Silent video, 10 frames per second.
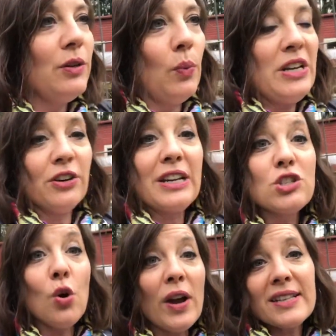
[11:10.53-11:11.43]
when you're
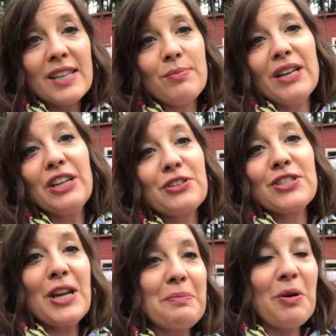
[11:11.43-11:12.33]
enjoying something and you're
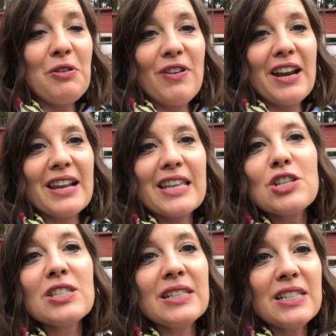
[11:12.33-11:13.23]
staying motivated, they
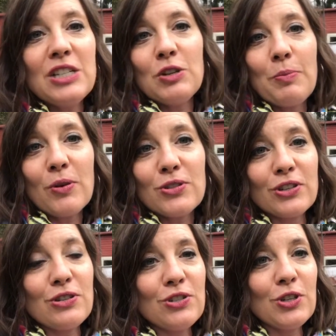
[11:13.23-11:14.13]
just continue to post
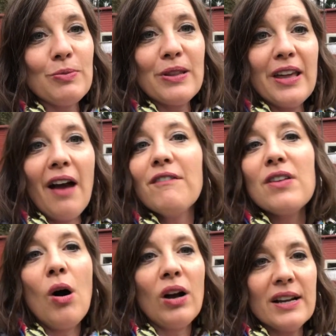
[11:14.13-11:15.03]
on YouTube, and they have
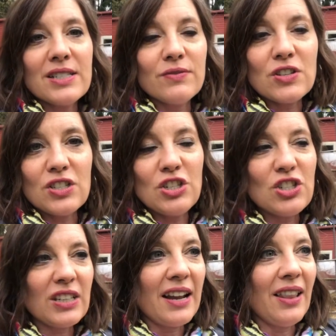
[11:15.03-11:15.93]
all kinds of you
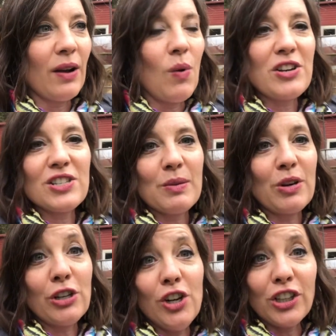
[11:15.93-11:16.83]
just kind of like watching
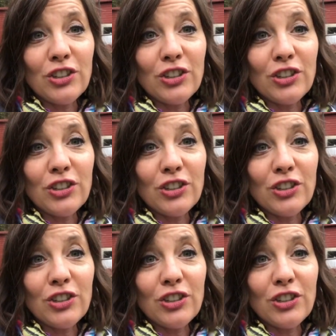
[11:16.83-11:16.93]
somebody cook.